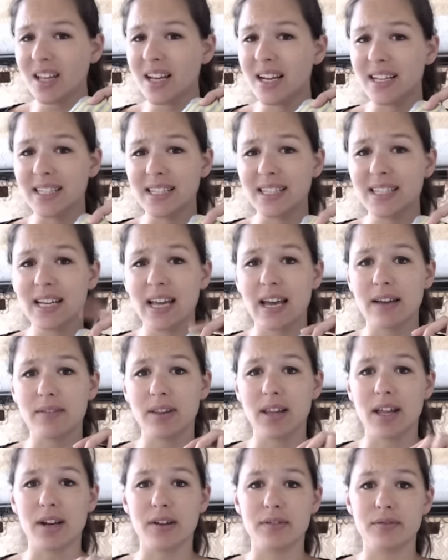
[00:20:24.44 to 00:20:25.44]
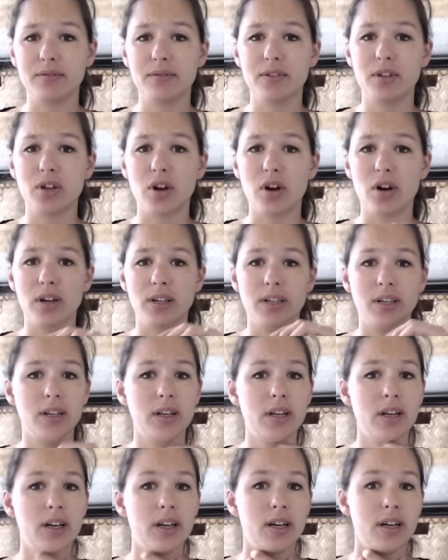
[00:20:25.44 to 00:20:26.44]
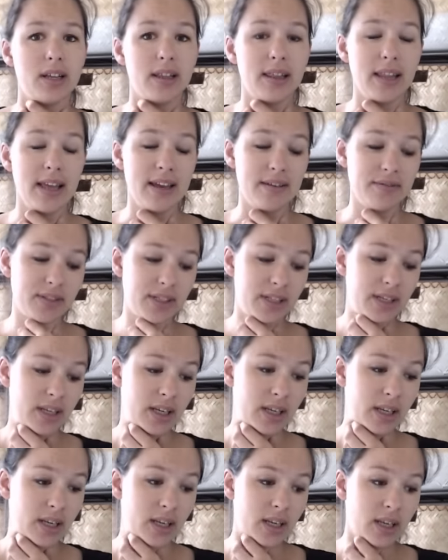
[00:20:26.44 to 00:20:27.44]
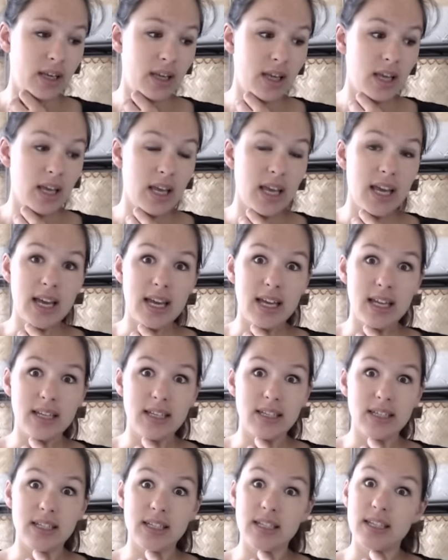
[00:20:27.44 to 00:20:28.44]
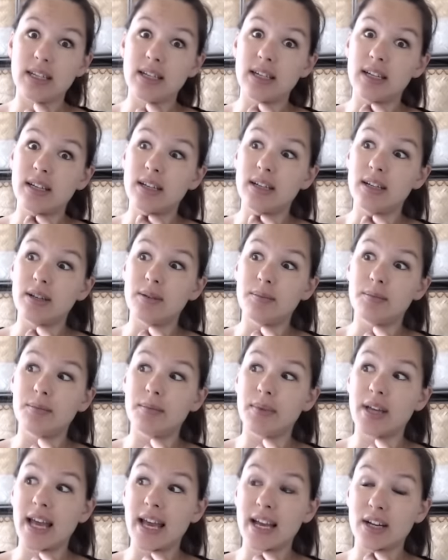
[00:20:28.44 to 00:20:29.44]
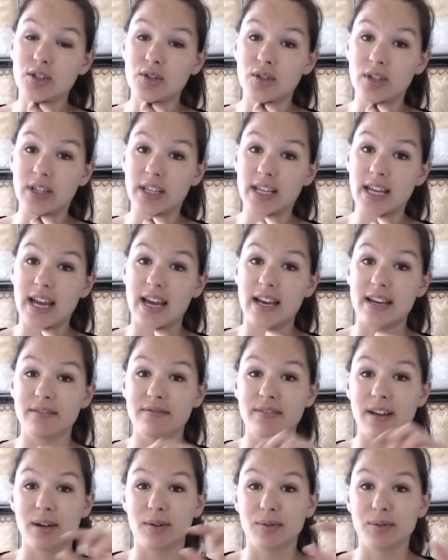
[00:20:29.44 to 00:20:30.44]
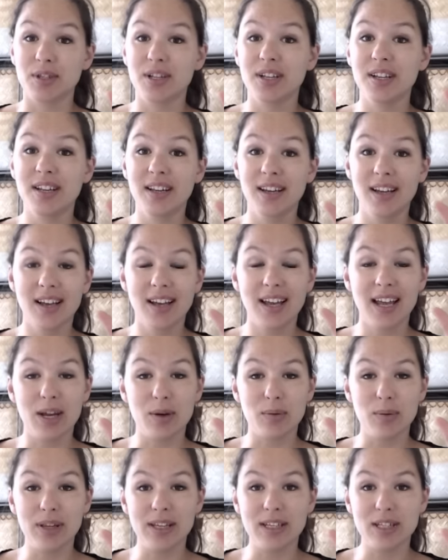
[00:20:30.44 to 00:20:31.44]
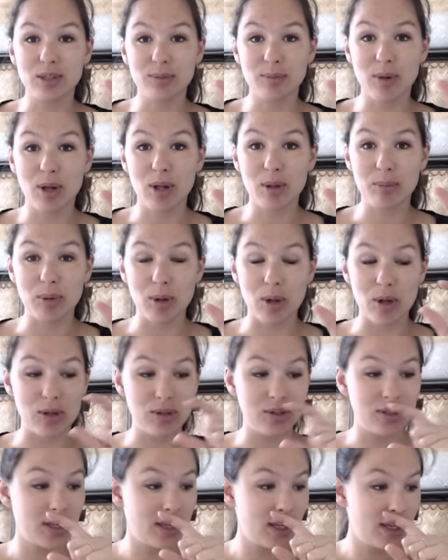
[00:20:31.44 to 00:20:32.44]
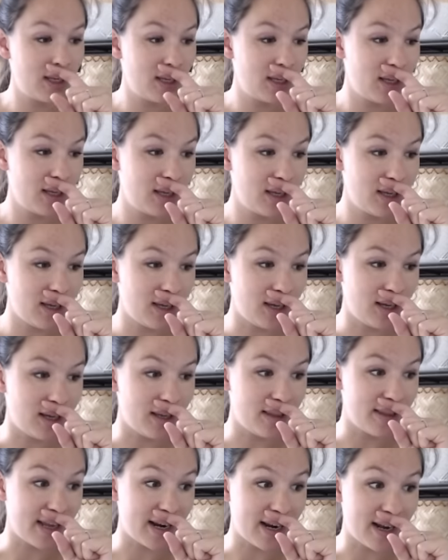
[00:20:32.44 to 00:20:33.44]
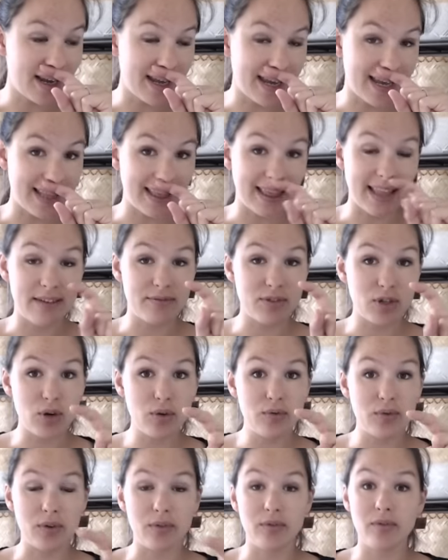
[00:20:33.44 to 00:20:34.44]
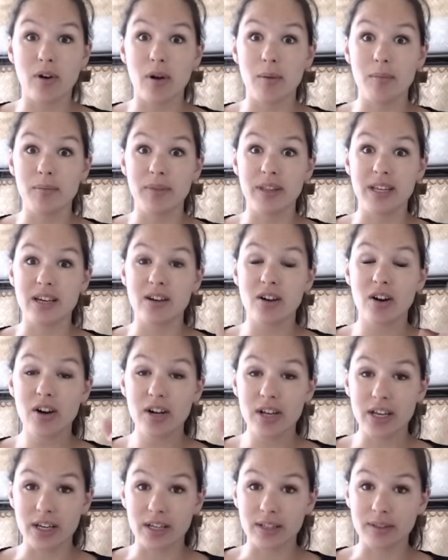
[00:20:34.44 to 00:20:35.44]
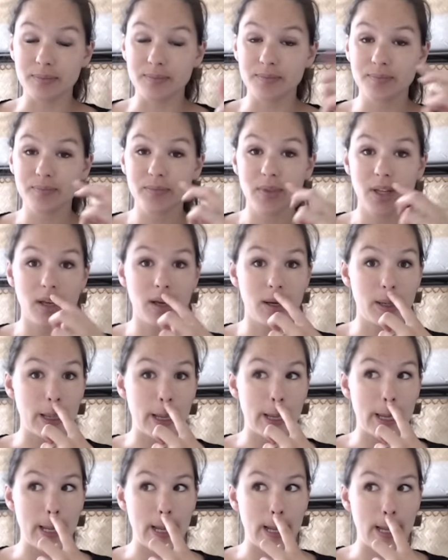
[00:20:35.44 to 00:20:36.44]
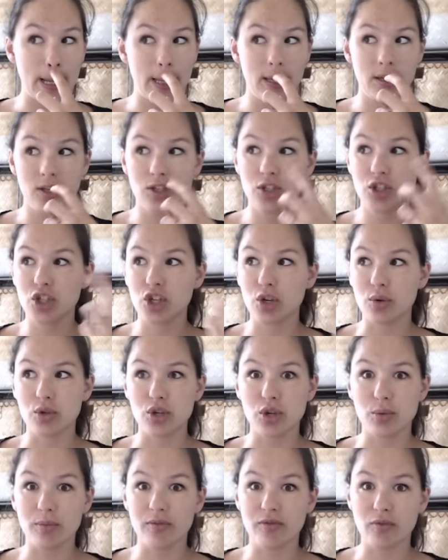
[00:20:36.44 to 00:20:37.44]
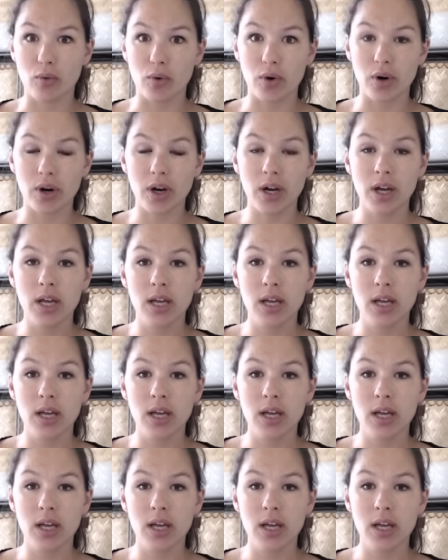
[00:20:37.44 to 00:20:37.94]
didn't have a lot of yarn left. And actually, I found a really small ball that I had left over from the cardigan I showed you before.